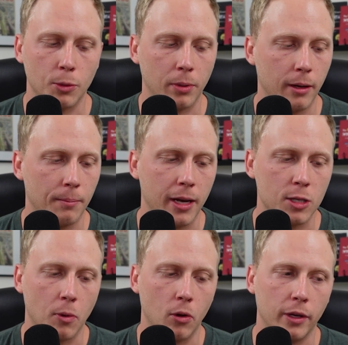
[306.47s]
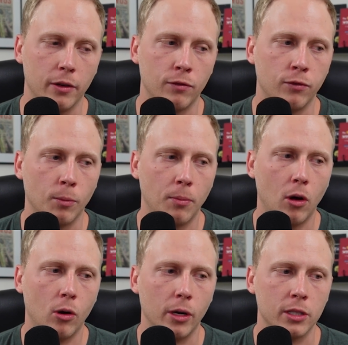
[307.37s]
you're playing baseball and
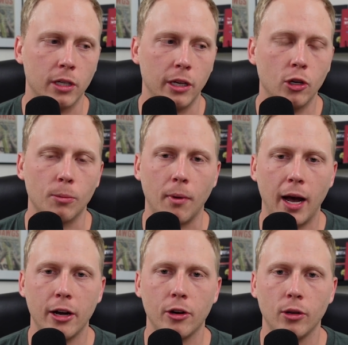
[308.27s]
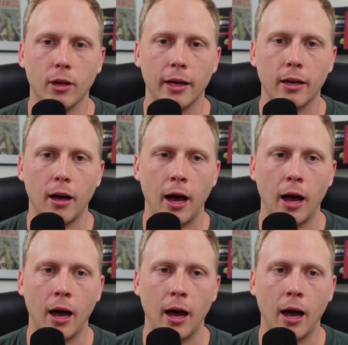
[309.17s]
football, or is it in your mind, or you like,